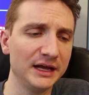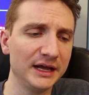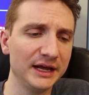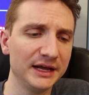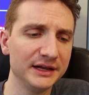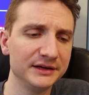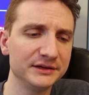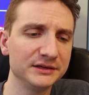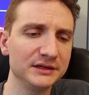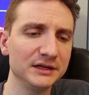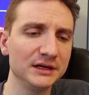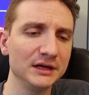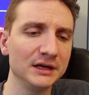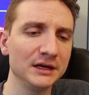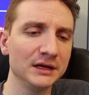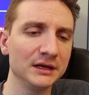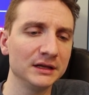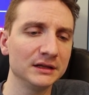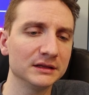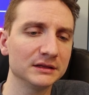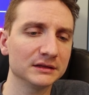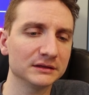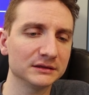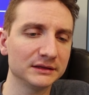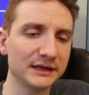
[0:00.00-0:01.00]
And
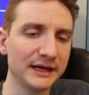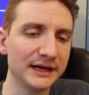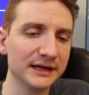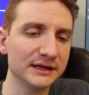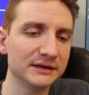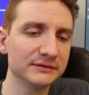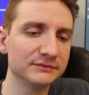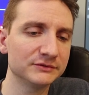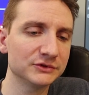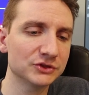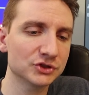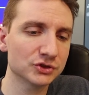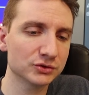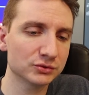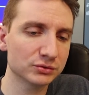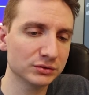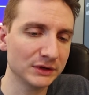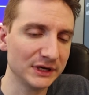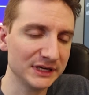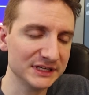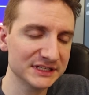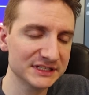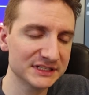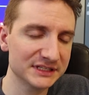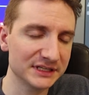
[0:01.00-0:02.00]
the lack of
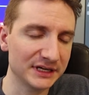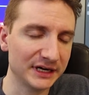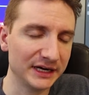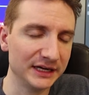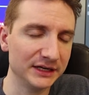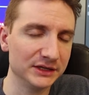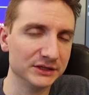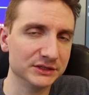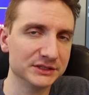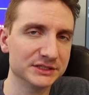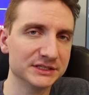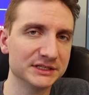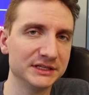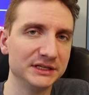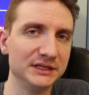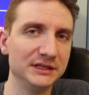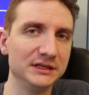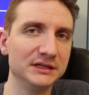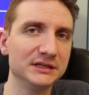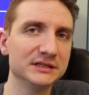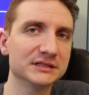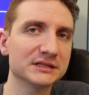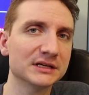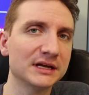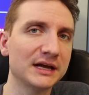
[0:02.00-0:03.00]
trust that I could
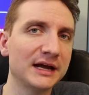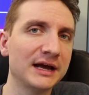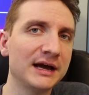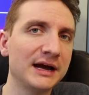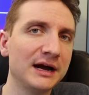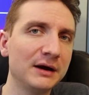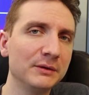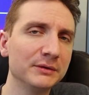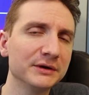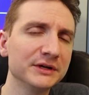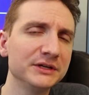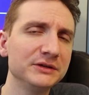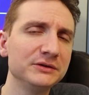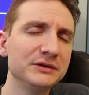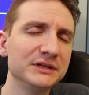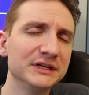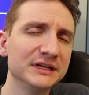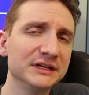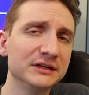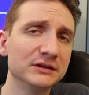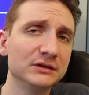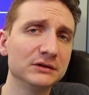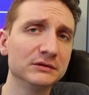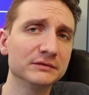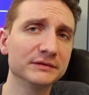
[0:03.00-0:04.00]
see is how are you
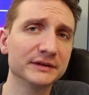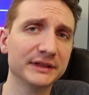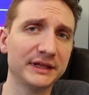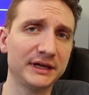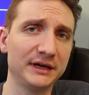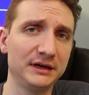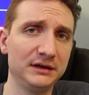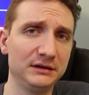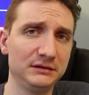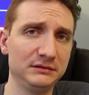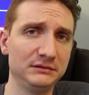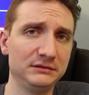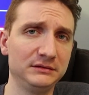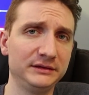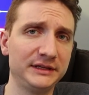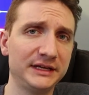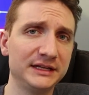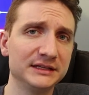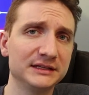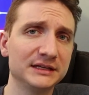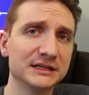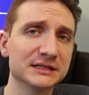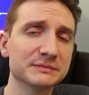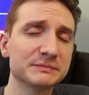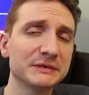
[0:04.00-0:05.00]
gonna get over that?
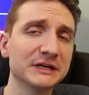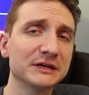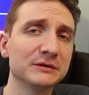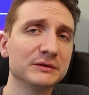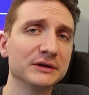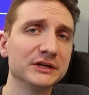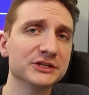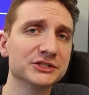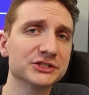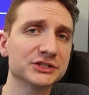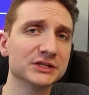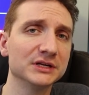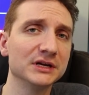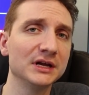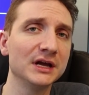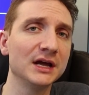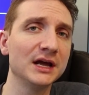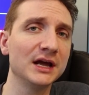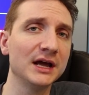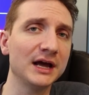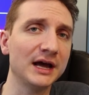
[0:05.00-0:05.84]
that that's my question.